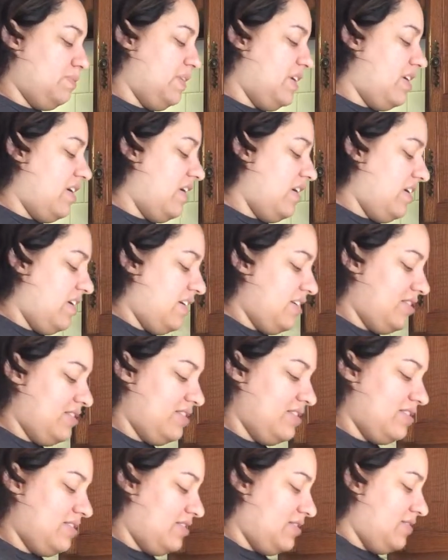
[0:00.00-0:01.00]

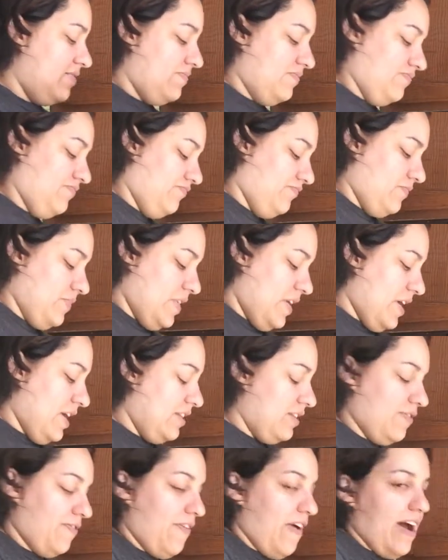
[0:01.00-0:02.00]
because
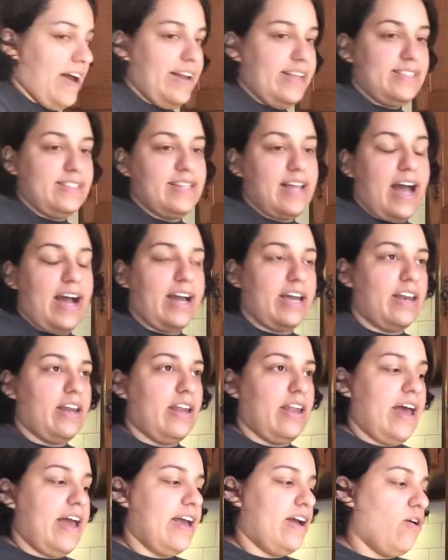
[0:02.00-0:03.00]
it's fine. It's not going to
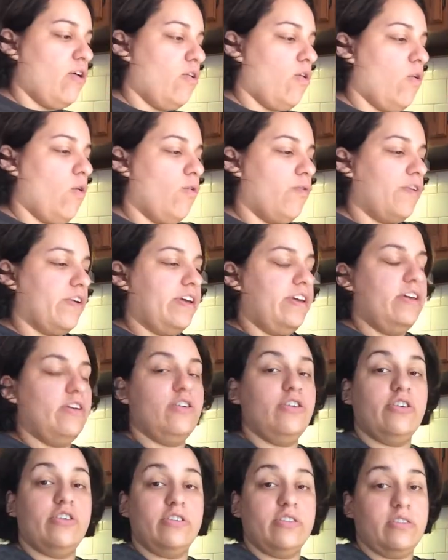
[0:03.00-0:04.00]
like
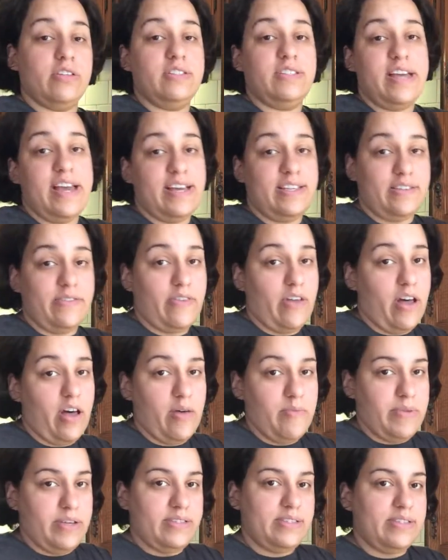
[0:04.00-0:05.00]
overkill the taste of the
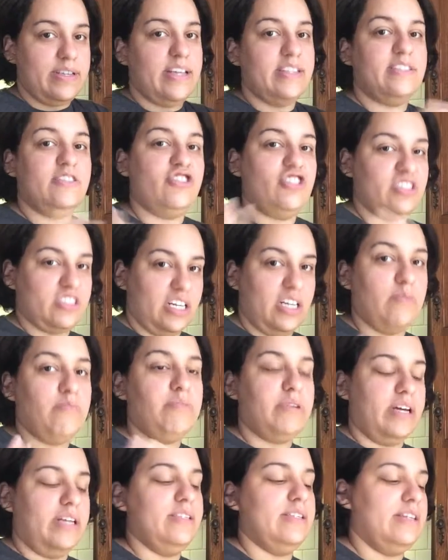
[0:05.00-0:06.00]
hummus. It's just going to
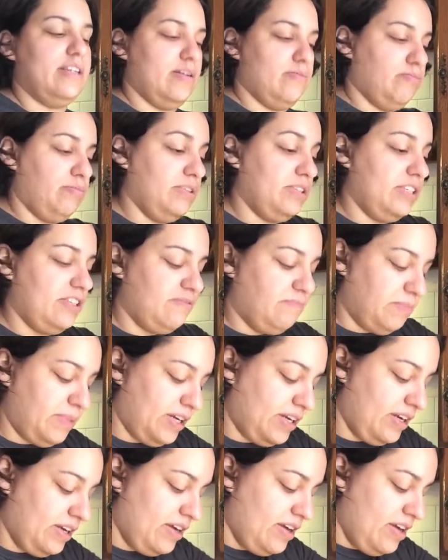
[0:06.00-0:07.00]
blend it in, believe
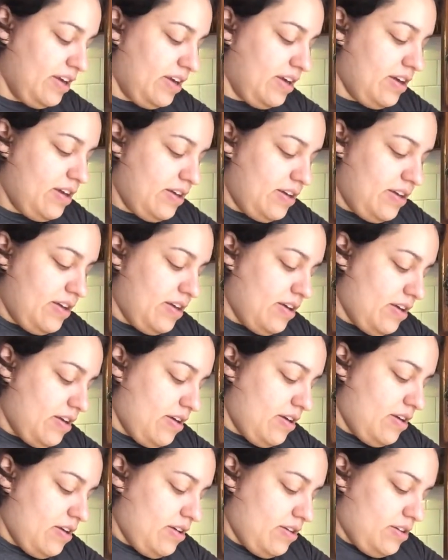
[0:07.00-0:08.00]
me.
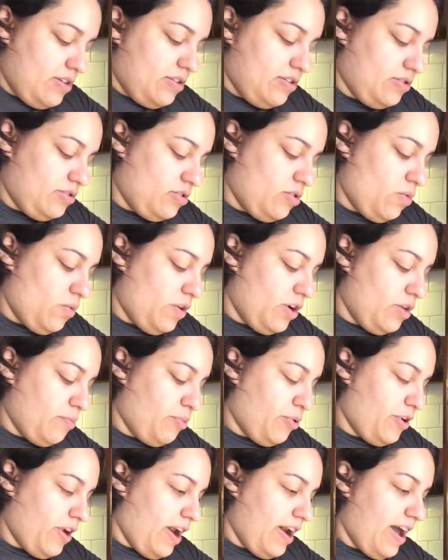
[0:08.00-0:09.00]
So we're going to
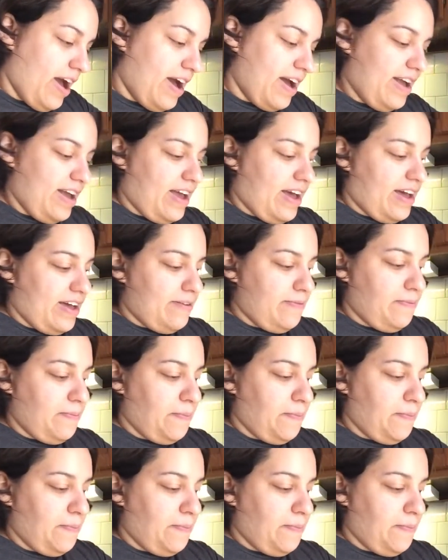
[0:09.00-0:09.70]
put it on high again.